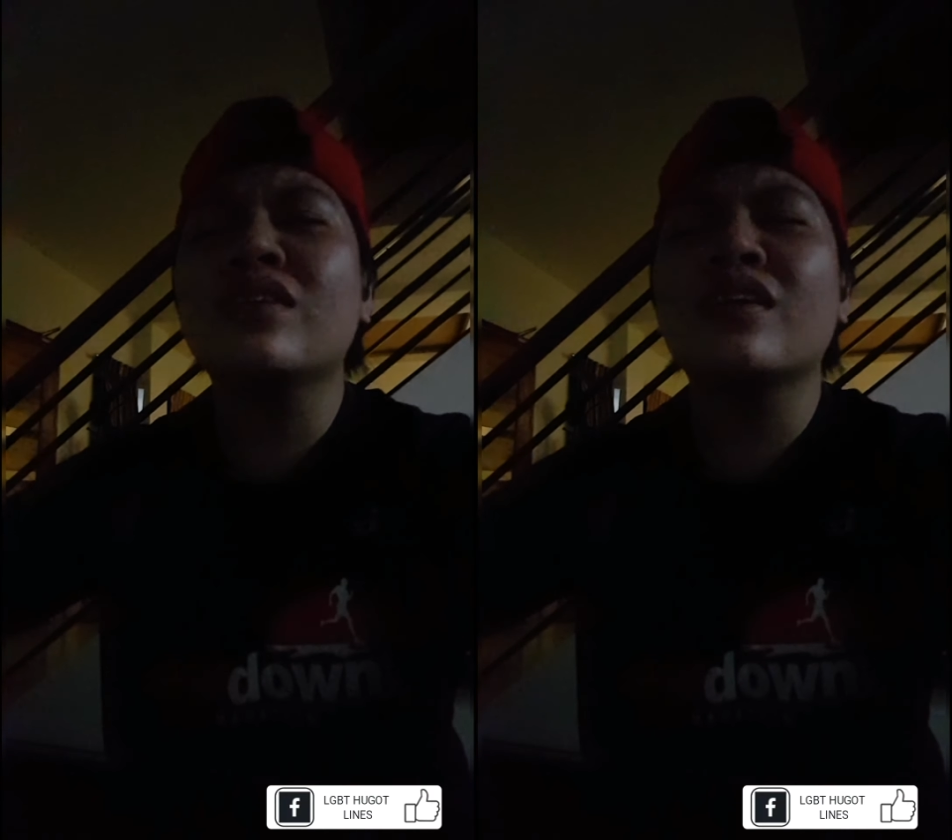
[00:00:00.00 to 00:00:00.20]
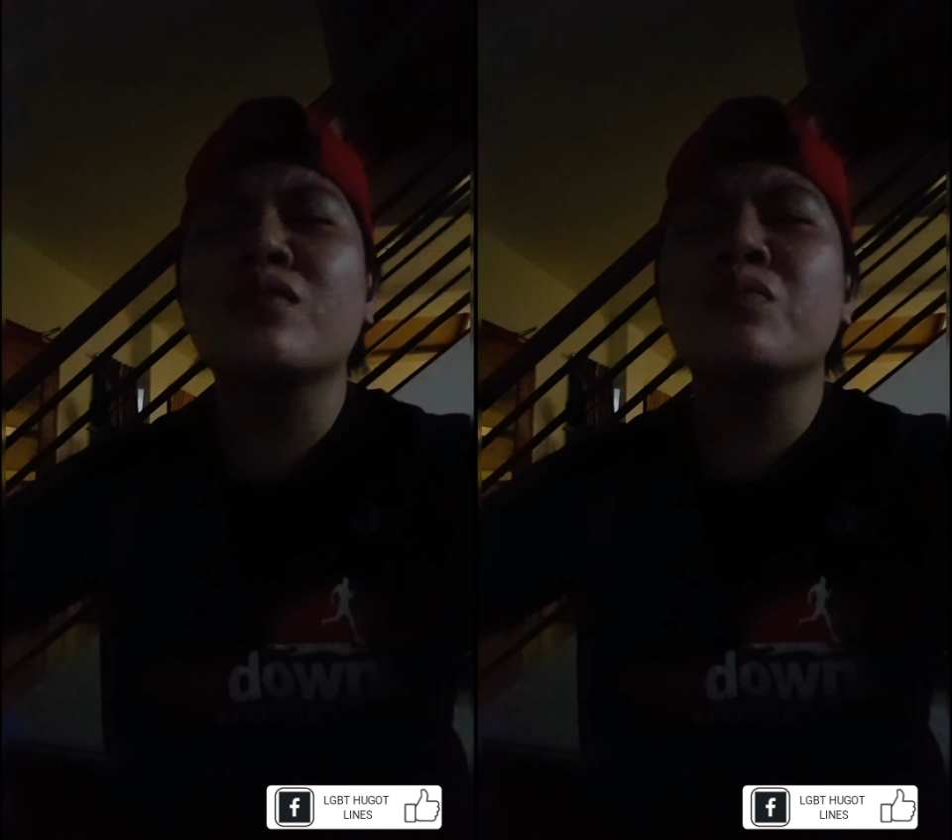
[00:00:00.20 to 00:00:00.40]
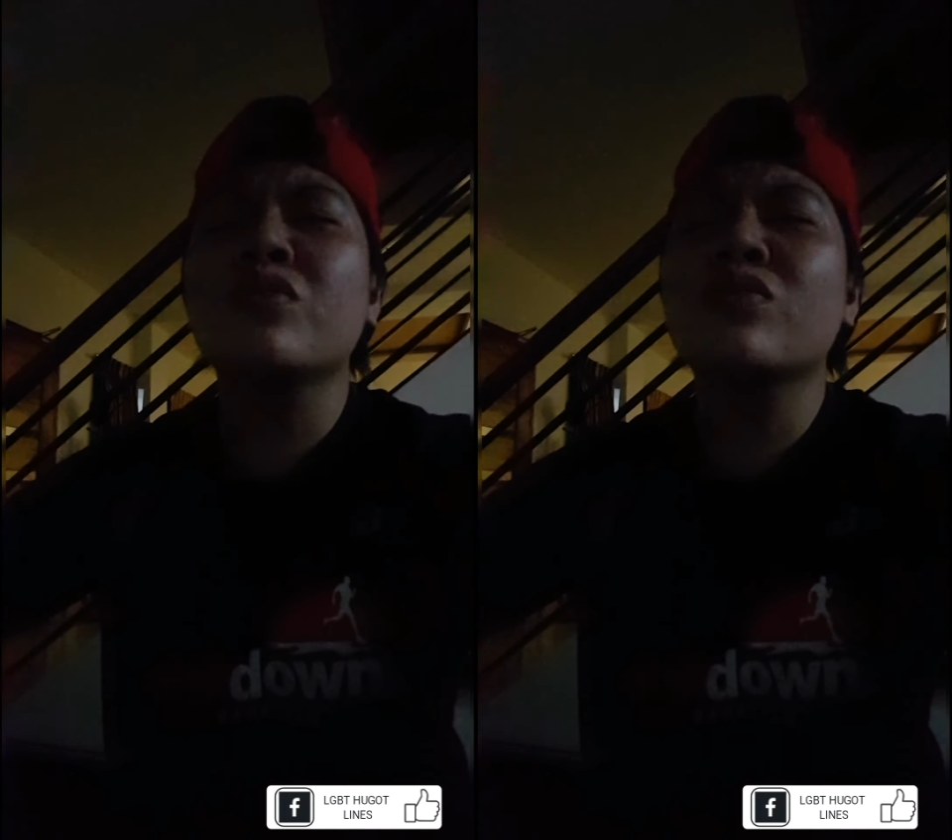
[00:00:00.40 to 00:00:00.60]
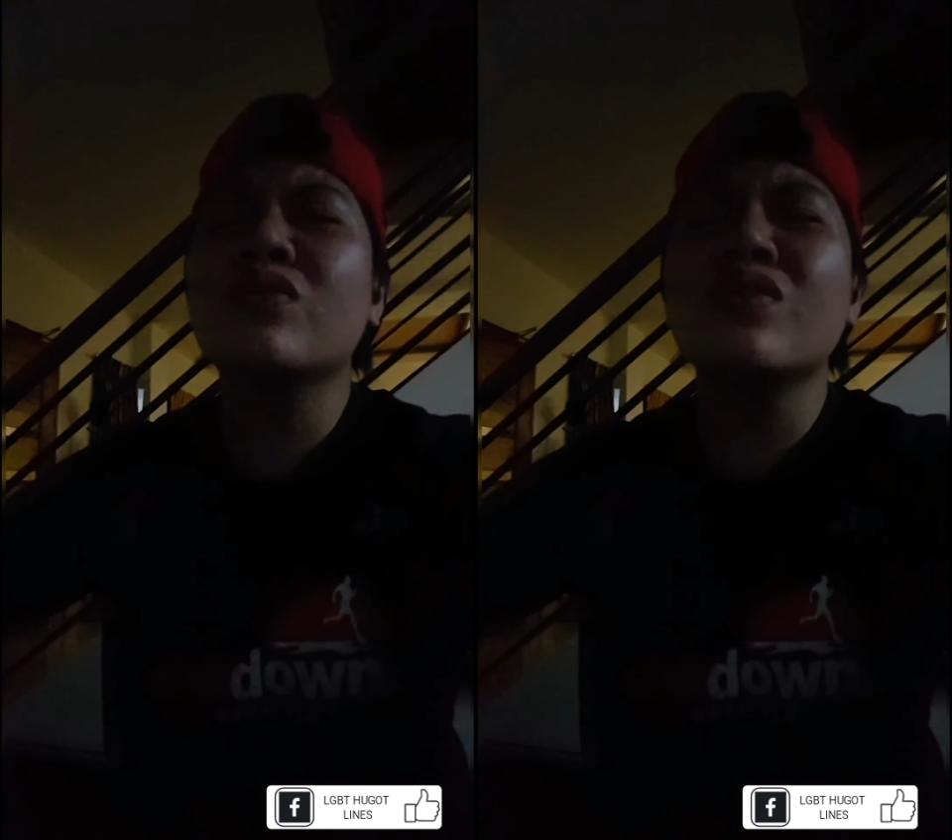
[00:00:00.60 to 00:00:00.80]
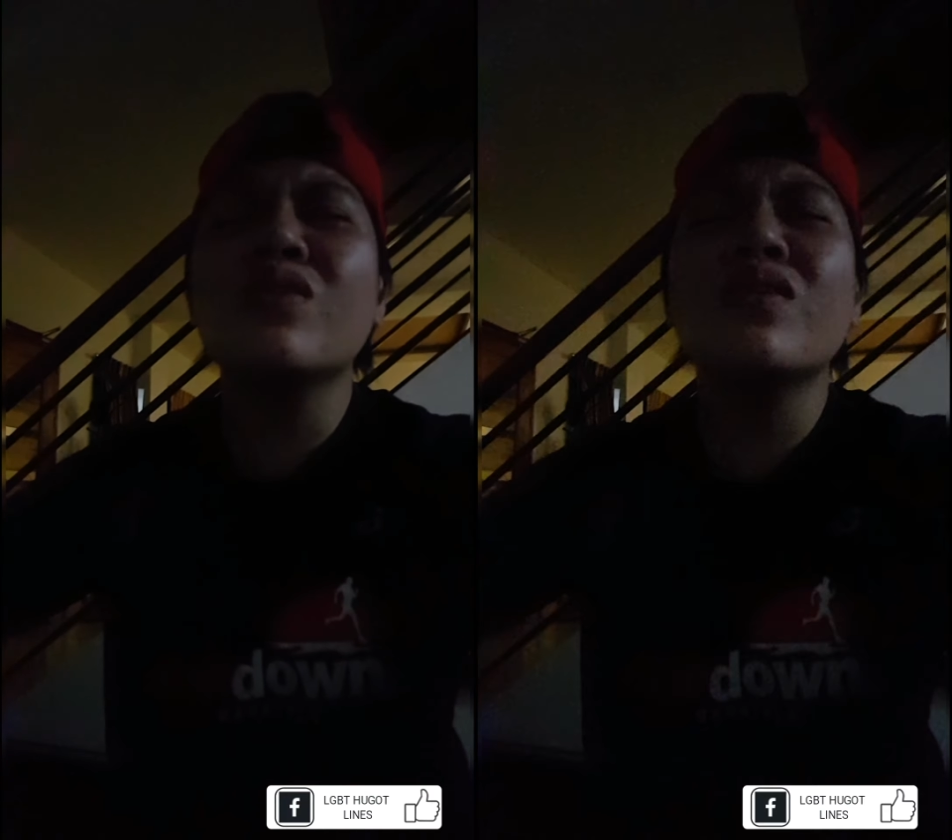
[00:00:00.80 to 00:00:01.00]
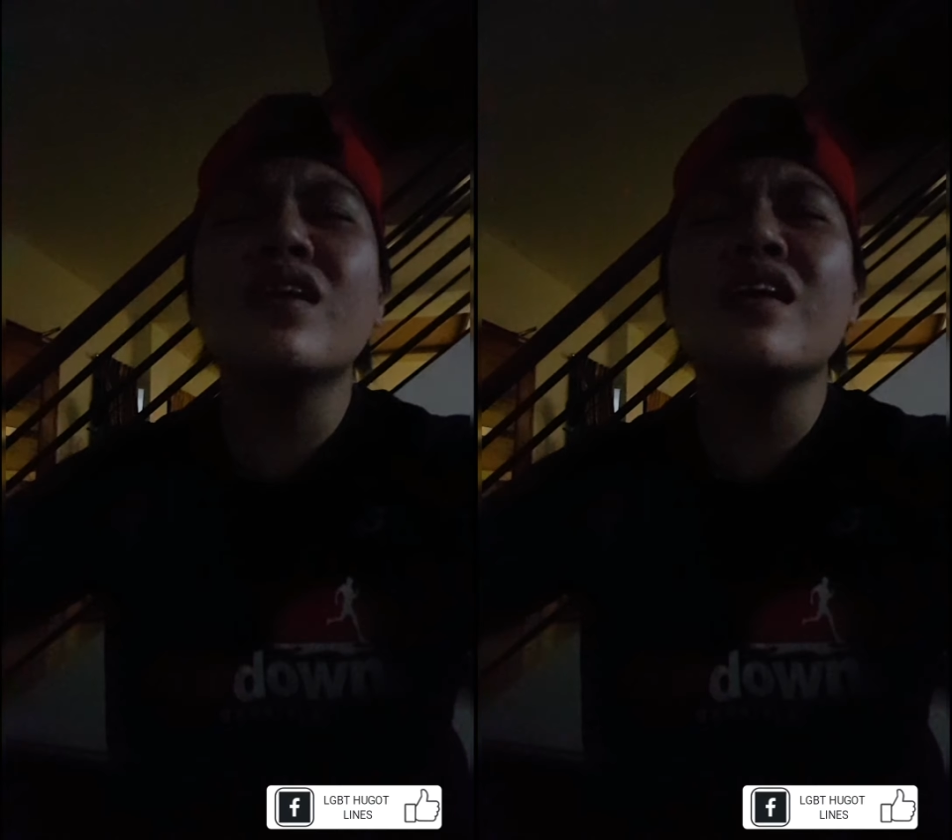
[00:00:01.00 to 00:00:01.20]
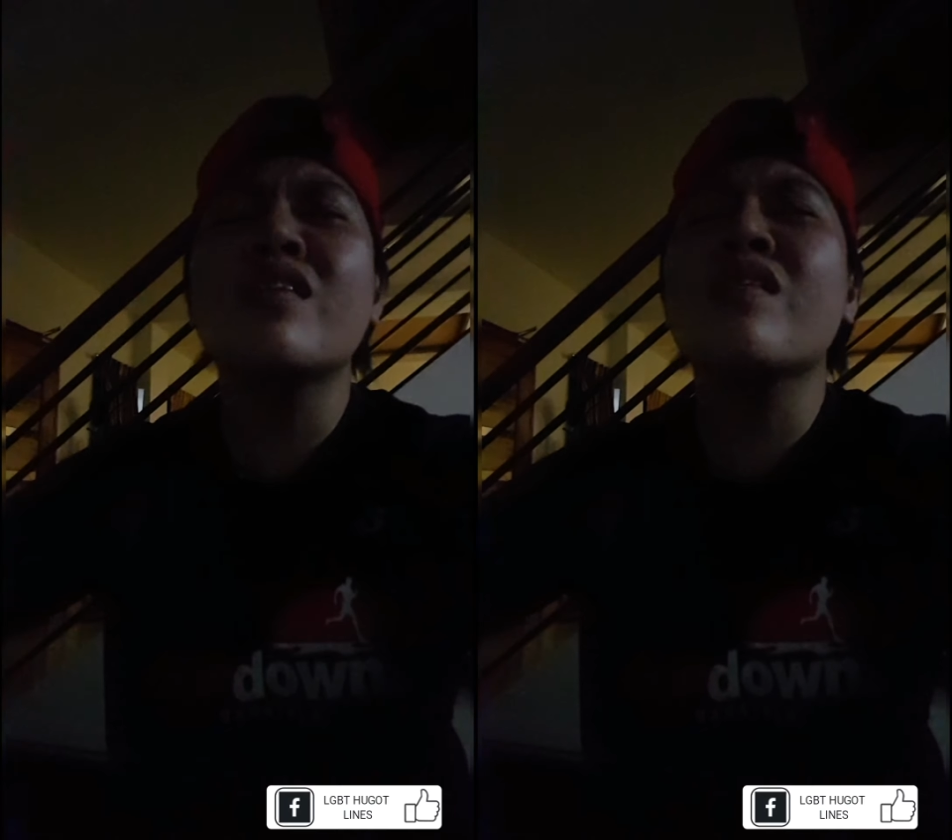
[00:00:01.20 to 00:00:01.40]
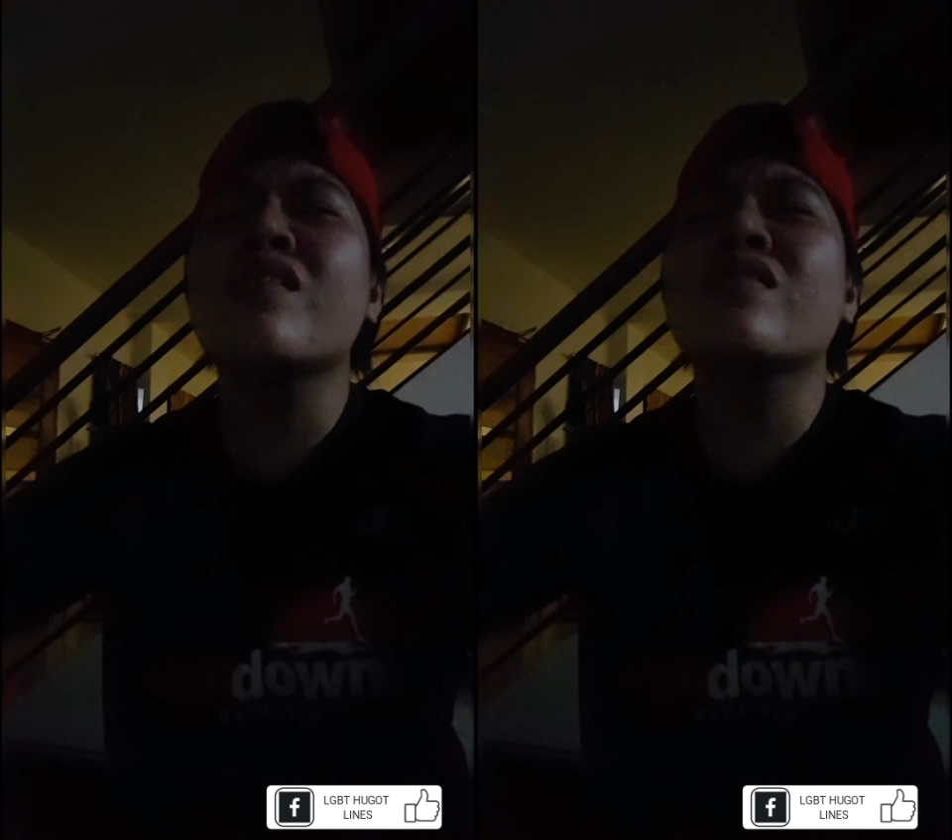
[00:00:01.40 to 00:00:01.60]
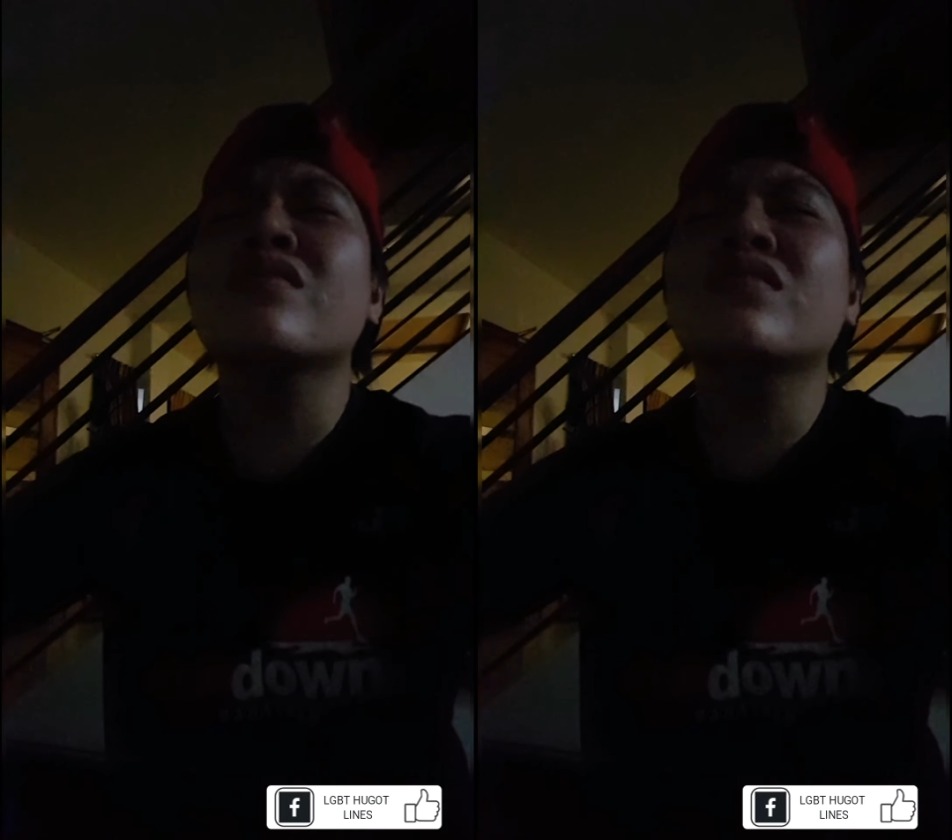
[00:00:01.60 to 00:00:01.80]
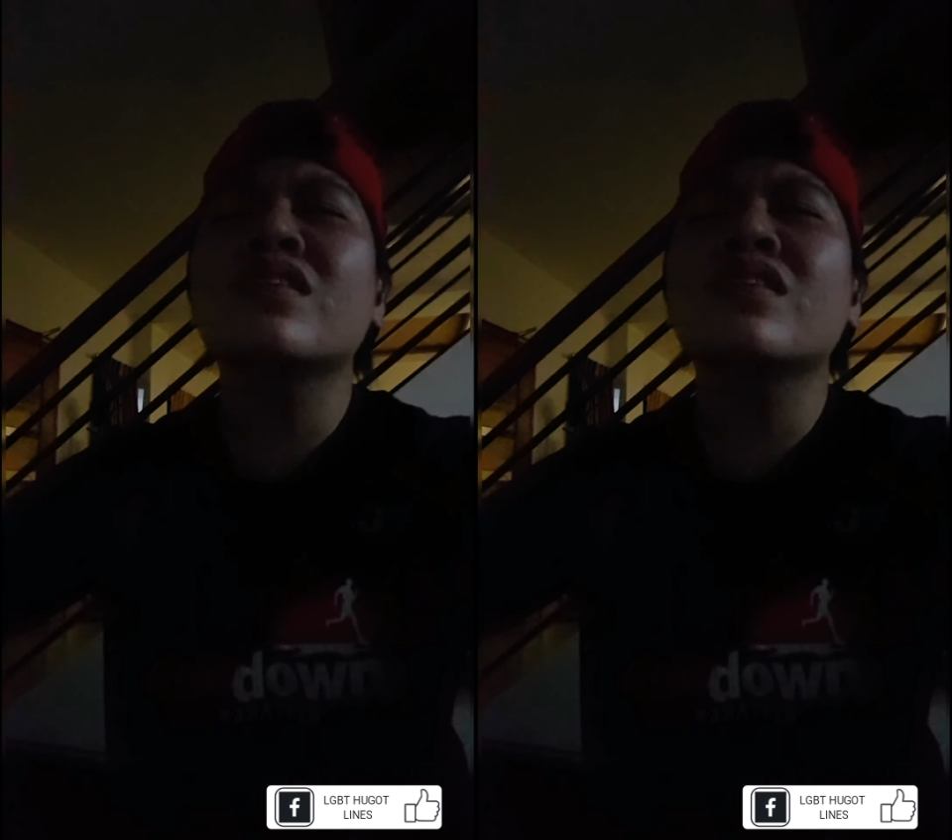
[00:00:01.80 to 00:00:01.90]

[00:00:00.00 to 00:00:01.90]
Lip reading: get me through it all.